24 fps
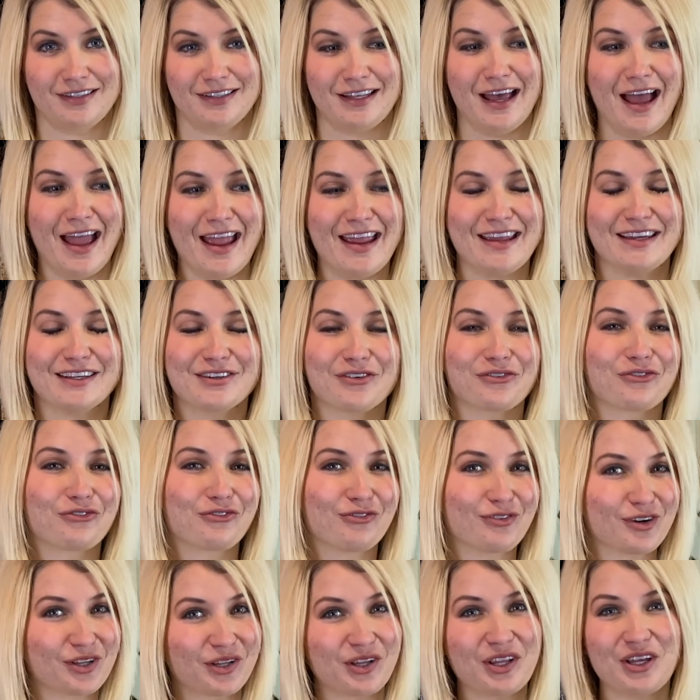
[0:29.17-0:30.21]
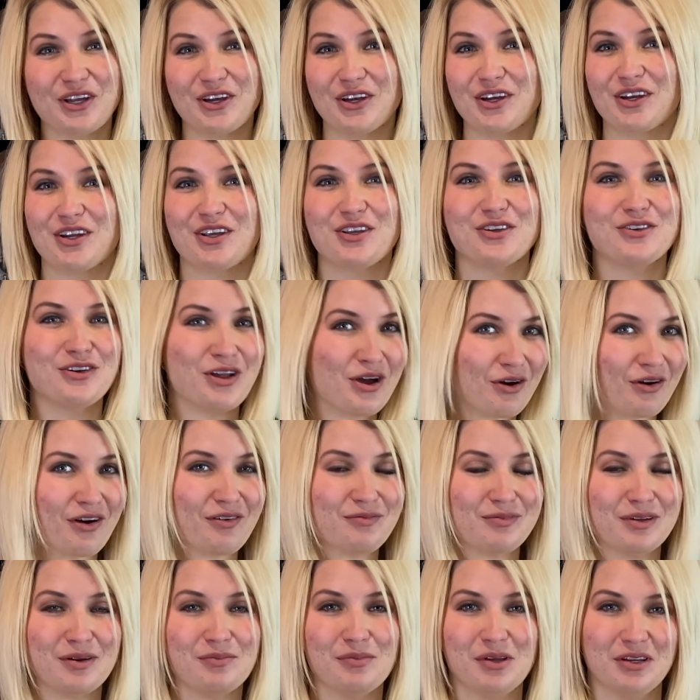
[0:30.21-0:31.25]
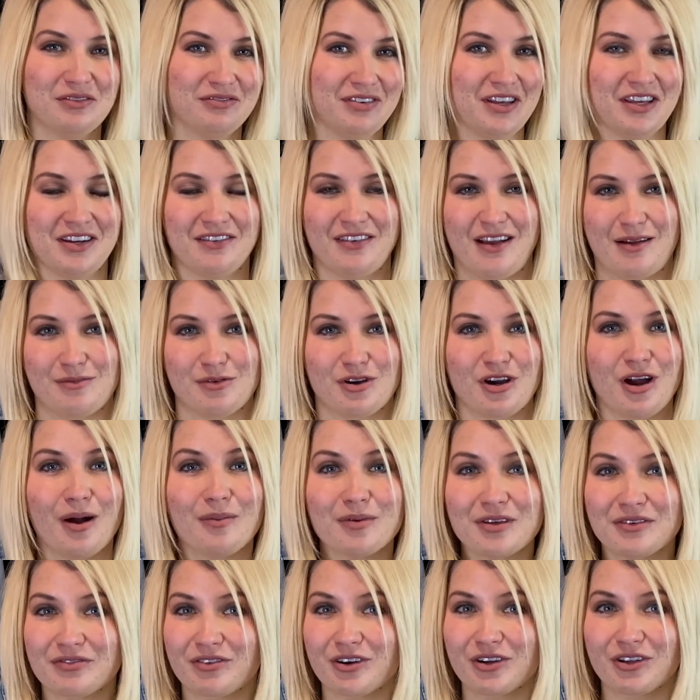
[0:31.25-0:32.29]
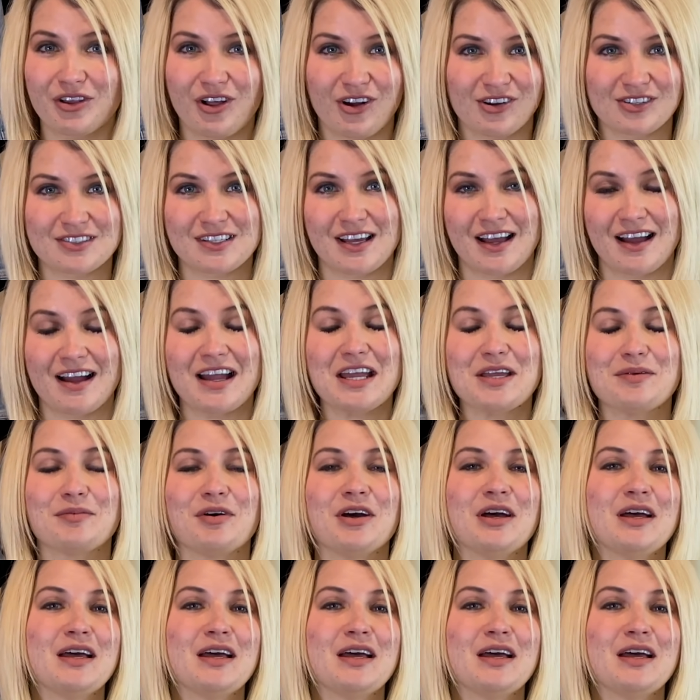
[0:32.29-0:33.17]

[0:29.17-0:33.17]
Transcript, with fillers: Like really good. You know I've been a big fan of Abercrombie for a long time.